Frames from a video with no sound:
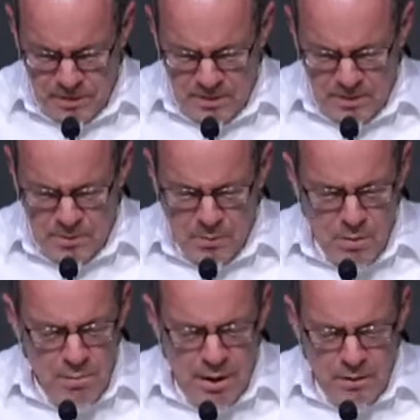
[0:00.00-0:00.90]
so that we
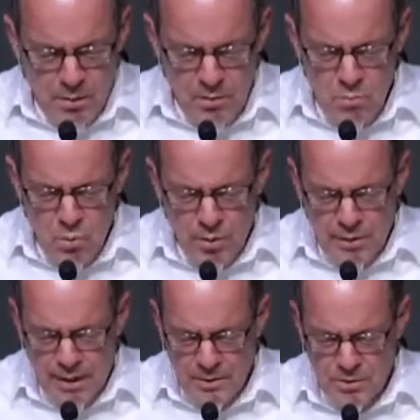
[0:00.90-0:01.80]
might all the more
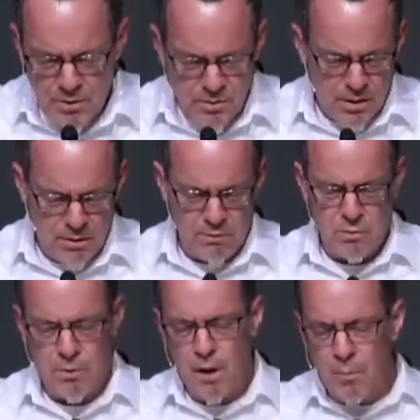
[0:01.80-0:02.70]
cast ourselves
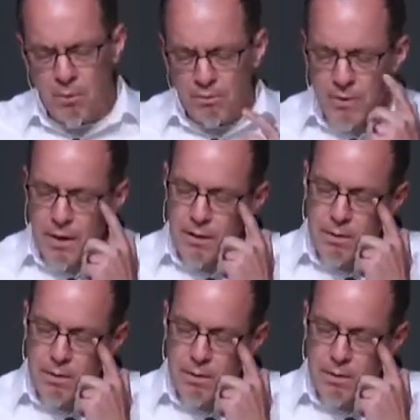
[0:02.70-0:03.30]
with humble faith